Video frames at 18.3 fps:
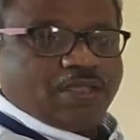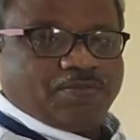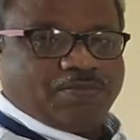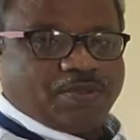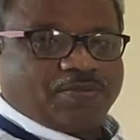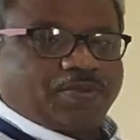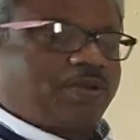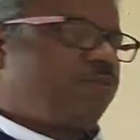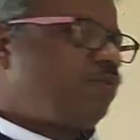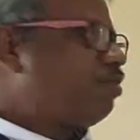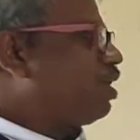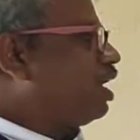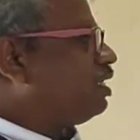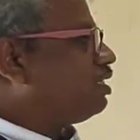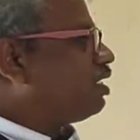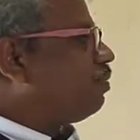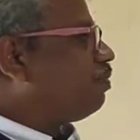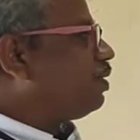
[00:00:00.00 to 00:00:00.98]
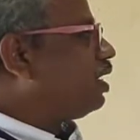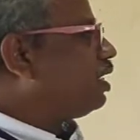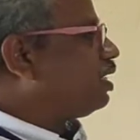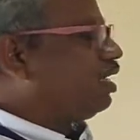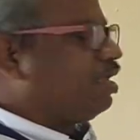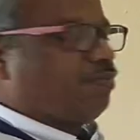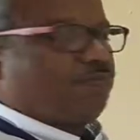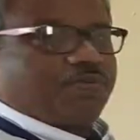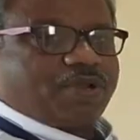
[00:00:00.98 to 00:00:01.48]
You can subtract
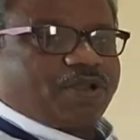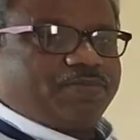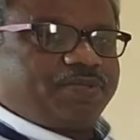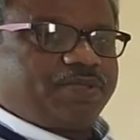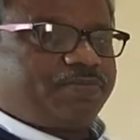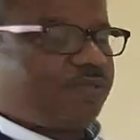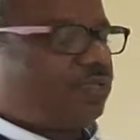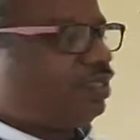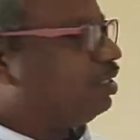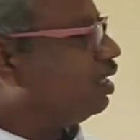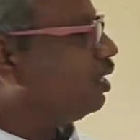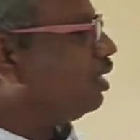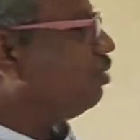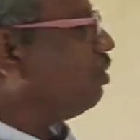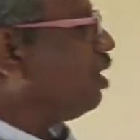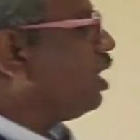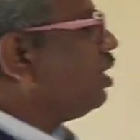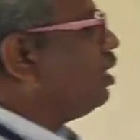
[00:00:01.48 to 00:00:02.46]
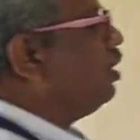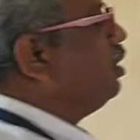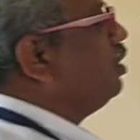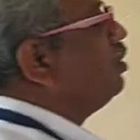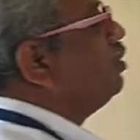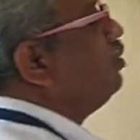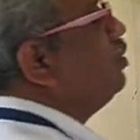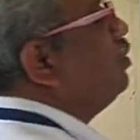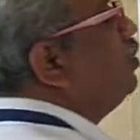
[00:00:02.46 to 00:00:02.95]
M from P. Doesn't matter this.